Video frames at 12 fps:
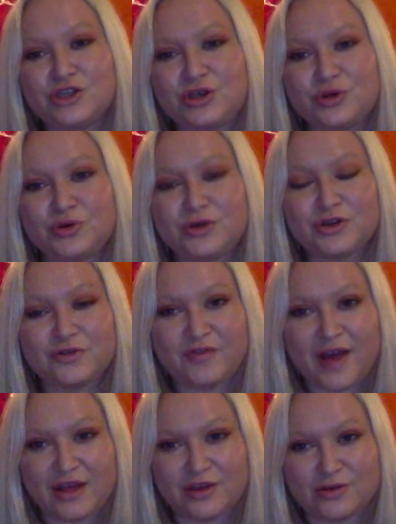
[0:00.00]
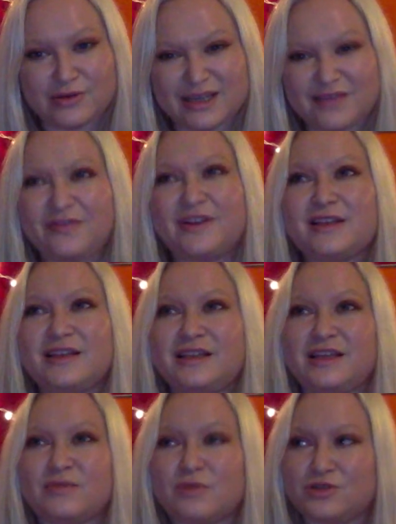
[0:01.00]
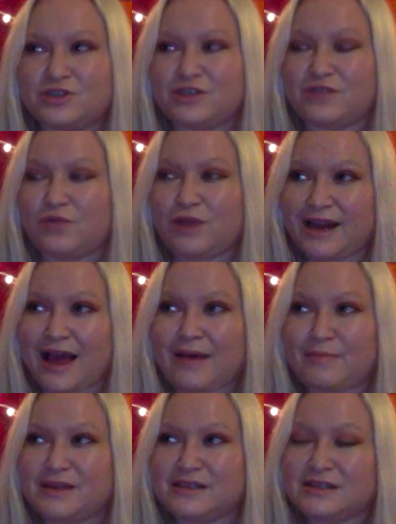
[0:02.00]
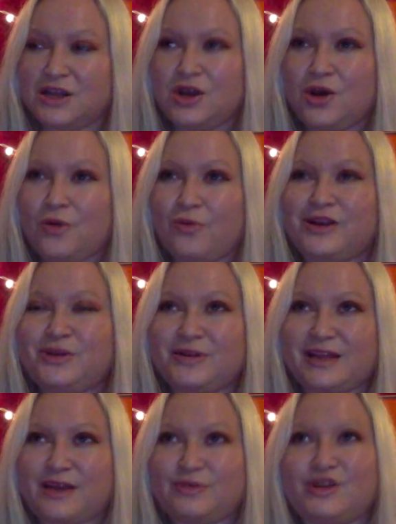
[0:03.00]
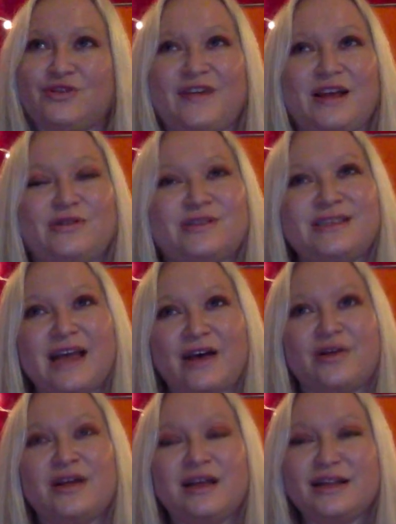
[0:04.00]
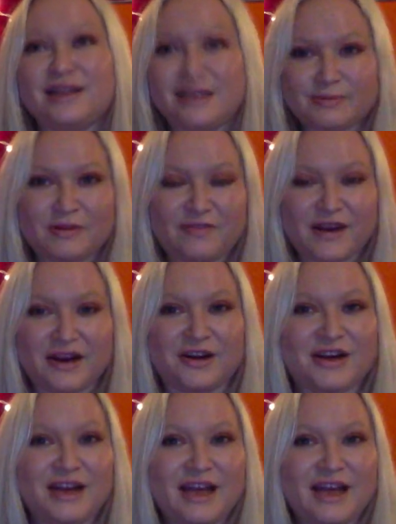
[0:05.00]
to your values and feeling the emotion of what happens when you align with your values. Now, let's be fair.